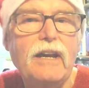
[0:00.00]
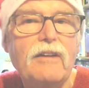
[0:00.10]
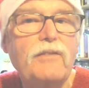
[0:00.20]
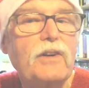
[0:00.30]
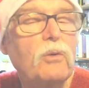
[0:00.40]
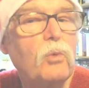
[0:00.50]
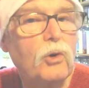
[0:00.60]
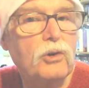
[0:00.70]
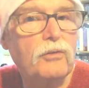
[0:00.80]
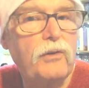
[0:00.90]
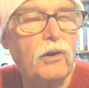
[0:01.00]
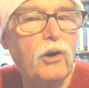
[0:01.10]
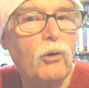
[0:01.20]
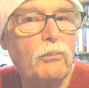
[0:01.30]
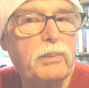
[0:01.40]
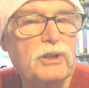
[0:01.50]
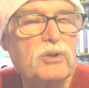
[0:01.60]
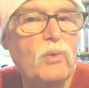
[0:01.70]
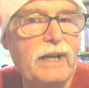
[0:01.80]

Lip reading: for a wonderful Humpless